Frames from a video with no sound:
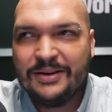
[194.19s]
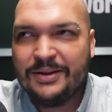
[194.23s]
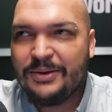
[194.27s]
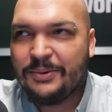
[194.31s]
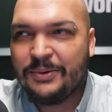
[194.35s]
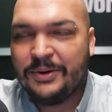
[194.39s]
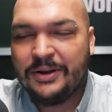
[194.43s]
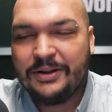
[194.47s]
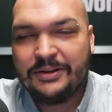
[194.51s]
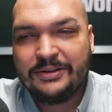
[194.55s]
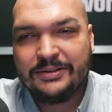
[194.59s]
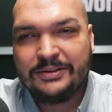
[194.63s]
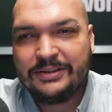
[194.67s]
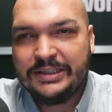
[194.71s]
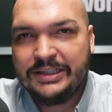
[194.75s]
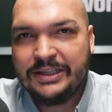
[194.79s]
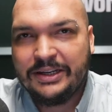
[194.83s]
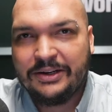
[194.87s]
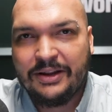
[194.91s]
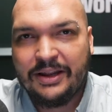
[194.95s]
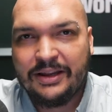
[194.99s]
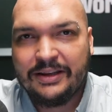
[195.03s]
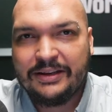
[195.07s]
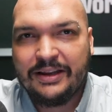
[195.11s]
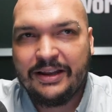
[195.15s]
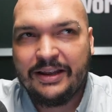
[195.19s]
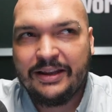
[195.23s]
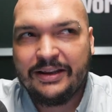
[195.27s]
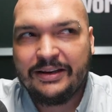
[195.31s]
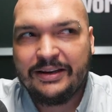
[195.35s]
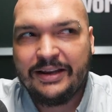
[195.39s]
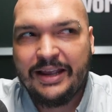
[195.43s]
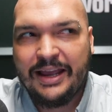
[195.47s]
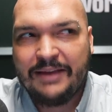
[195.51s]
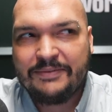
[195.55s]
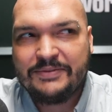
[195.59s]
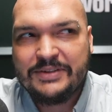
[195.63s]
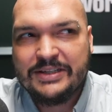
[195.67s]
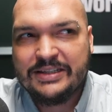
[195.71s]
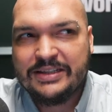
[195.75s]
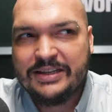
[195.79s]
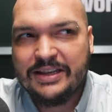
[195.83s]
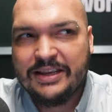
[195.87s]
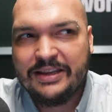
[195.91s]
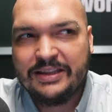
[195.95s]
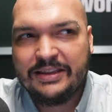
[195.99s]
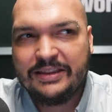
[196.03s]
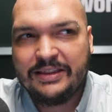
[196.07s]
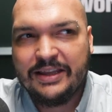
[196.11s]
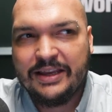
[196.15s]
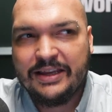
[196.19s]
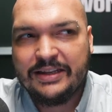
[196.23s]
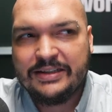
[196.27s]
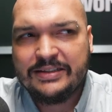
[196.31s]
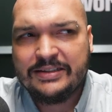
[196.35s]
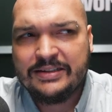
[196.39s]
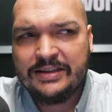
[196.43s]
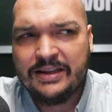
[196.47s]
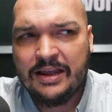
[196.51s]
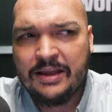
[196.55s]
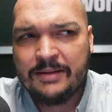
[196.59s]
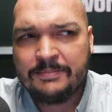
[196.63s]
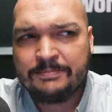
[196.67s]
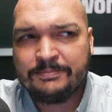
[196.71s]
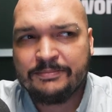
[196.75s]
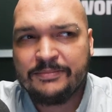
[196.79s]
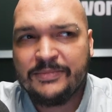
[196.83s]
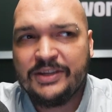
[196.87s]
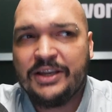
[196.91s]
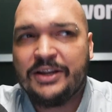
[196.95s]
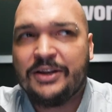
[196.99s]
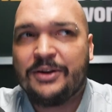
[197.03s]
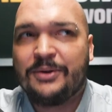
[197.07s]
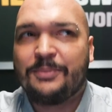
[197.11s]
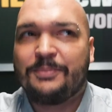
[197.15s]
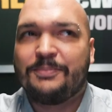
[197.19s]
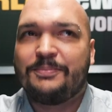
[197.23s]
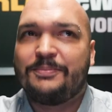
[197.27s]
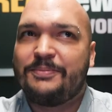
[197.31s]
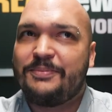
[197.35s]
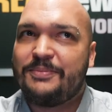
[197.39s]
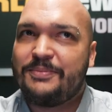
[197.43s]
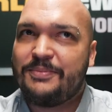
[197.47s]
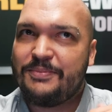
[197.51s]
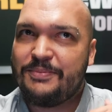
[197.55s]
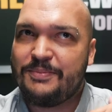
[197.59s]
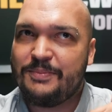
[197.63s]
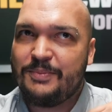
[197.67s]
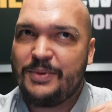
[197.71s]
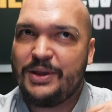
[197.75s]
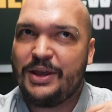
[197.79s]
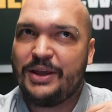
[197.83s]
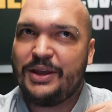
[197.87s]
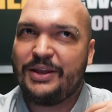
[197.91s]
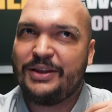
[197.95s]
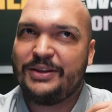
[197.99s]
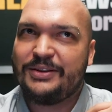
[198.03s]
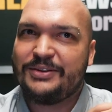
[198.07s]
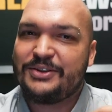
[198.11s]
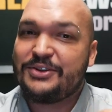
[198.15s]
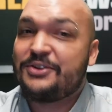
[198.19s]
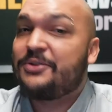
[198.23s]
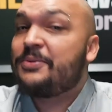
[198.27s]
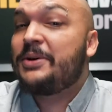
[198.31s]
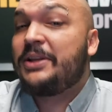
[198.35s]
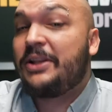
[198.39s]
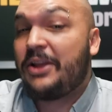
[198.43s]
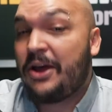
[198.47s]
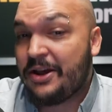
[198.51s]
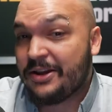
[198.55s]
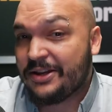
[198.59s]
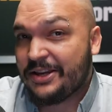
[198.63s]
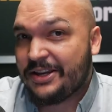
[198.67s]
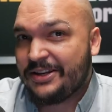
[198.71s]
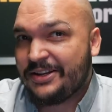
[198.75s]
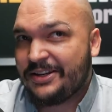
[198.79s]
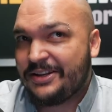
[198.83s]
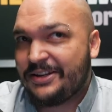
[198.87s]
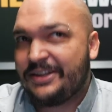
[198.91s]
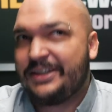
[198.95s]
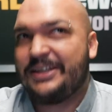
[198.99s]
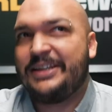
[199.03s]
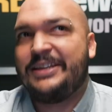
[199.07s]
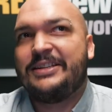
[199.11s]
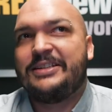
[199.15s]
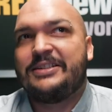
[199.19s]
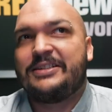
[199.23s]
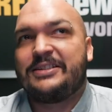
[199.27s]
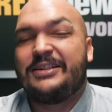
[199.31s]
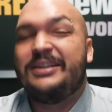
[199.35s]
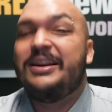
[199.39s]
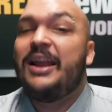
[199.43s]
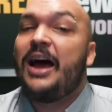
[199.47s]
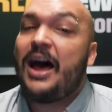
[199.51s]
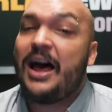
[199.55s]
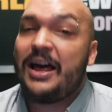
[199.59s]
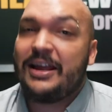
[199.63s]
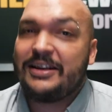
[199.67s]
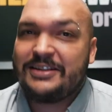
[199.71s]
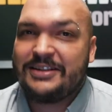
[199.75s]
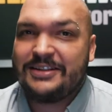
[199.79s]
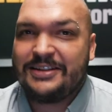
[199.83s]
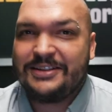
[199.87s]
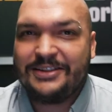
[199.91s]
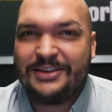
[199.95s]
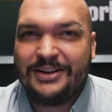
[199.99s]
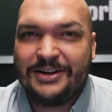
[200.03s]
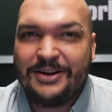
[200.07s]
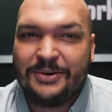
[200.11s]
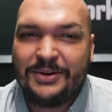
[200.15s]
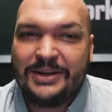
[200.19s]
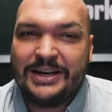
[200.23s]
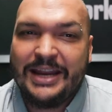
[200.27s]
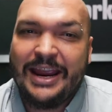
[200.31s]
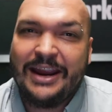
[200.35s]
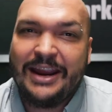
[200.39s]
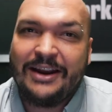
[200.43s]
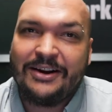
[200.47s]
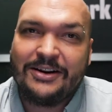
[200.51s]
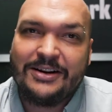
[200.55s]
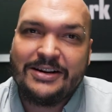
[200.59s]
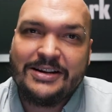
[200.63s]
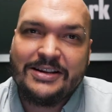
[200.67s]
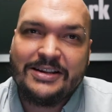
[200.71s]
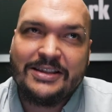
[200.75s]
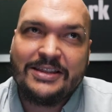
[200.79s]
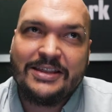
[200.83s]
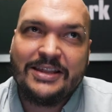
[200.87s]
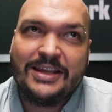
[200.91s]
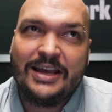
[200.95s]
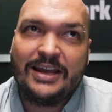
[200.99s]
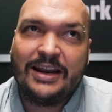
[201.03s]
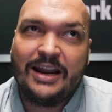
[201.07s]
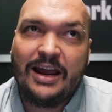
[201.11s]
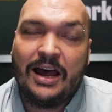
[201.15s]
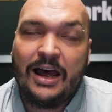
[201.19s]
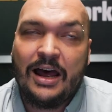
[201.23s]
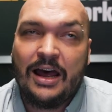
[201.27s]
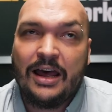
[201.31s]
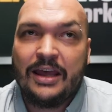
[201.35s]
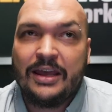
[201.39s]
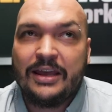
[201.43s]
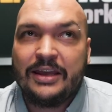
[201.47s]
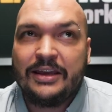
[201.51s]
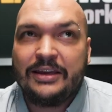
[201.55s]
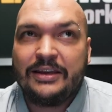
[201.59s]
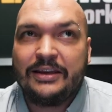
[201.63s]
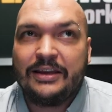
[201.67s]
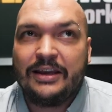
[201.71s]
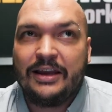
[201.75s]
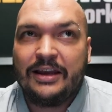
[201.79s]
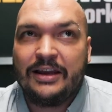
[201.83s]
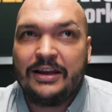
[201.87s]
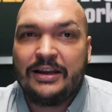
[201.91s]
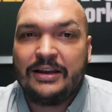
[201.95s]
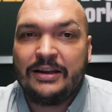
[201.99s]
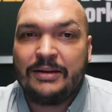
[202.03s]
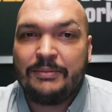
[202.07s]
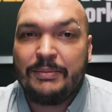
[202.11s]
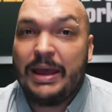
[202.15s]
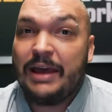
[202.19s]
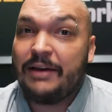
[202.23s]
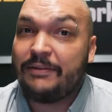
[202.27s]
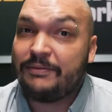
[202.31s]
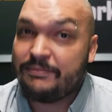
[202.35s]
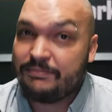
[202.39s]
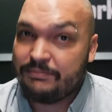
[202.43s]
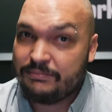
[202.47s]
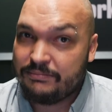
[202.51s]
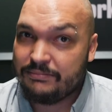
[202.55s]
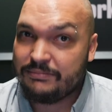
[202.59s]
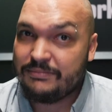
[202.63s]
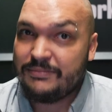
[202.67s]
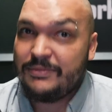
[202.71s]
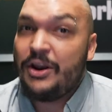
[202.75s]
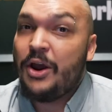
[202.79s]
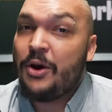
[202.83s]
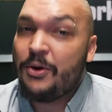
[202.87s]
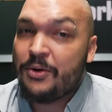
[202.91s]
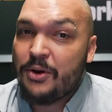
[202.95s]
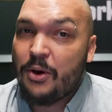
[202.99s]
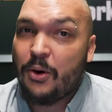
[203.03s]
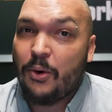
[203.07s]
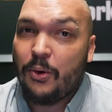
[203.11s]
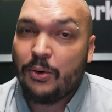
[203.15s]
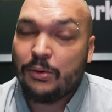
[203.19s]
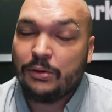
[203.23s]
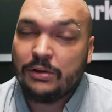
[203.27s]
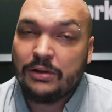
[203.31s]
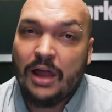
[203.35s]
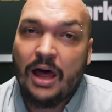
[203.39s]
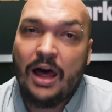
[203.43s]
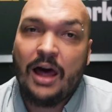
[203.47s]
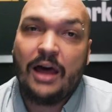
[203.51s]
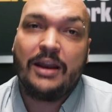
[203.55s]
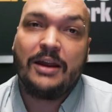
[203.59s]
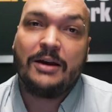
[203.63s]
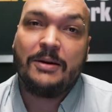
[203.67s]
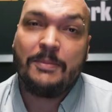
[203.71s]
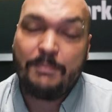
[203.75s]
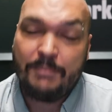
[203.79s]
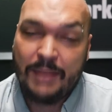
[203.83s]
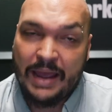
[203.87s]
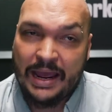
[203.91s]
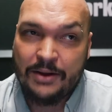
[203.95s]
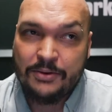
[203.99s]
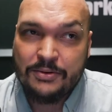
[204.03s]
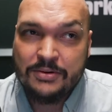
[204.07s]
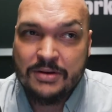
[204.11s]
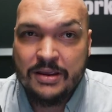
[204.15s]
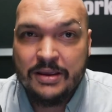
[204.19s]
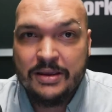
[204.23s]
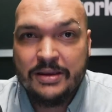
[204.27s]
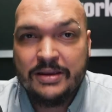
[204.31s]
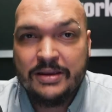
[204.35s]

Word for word: Well, you know, I, I have to say that, um, you know, Sri Lanka is not, you know, an area that I um, have known a whole lot about.